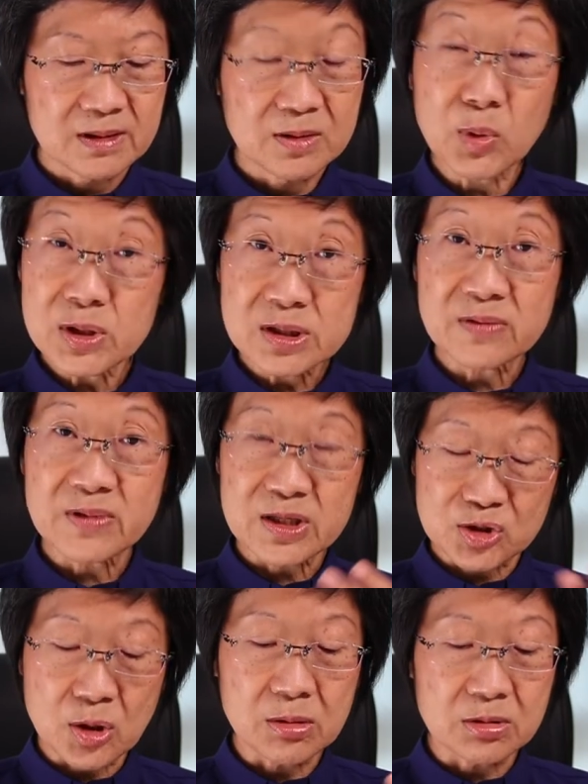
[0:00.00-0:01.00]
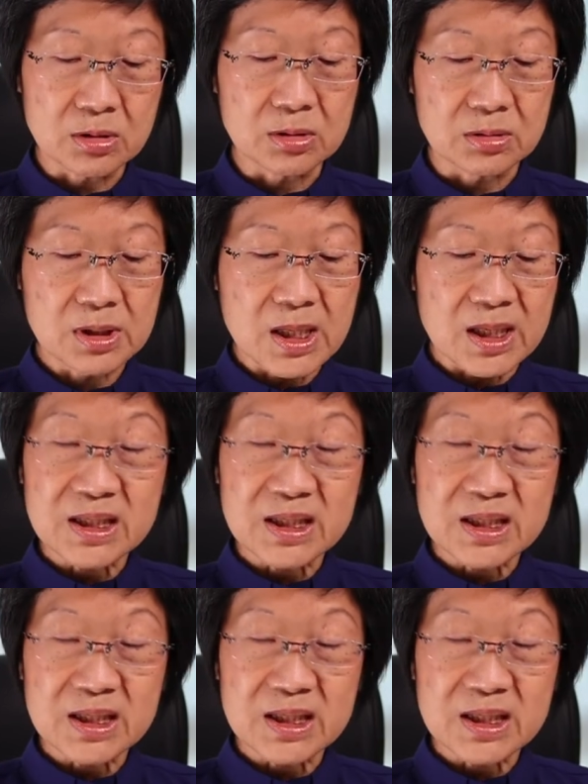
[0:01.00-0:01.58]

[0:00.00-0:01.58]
The words of that song go,